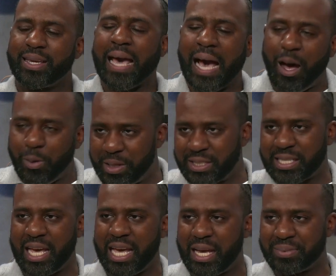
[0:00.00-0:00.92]
countless
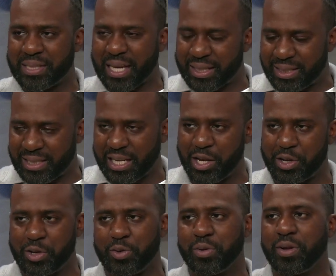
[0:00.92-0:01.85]
games, I can tell
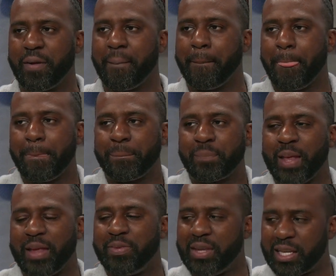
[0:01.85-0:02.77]
you,
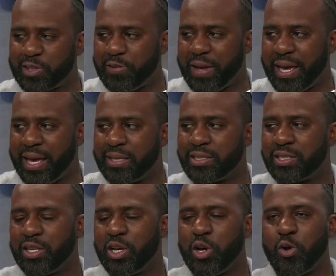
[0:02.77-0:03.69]
that Knicks
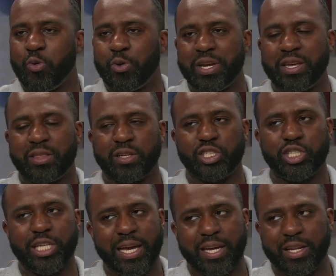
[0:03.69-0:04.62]
fans were either
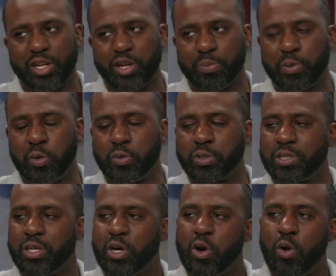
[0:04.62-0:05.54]
shaking in their boots
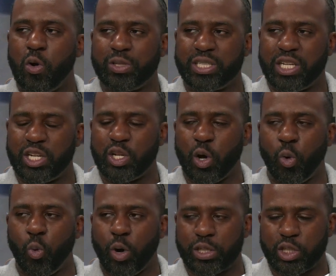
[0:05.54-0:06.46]
or didn't know
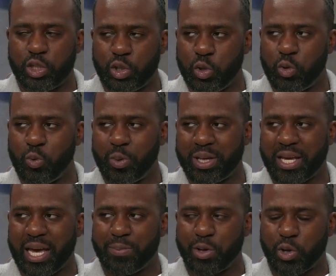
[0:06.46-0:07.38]
what to do when it
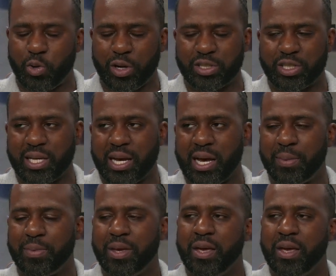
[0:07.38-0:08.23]
came to crunch time,